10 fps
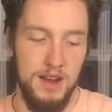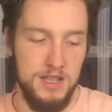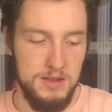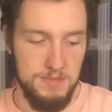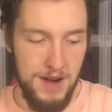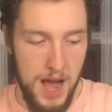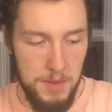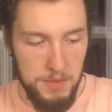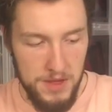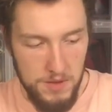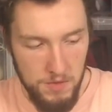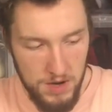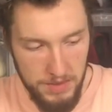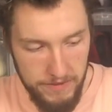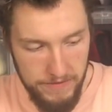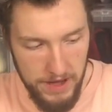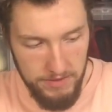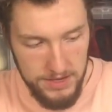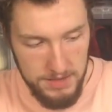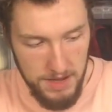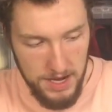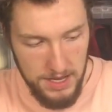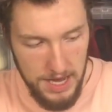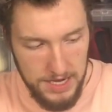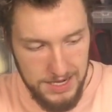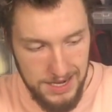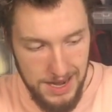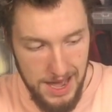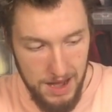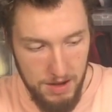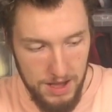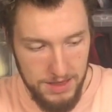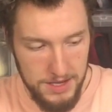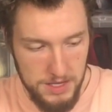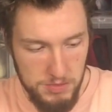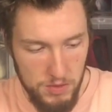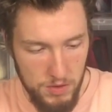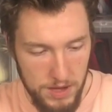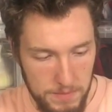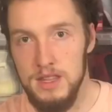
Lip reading: It's probably one of my favorites in my collection now at this point.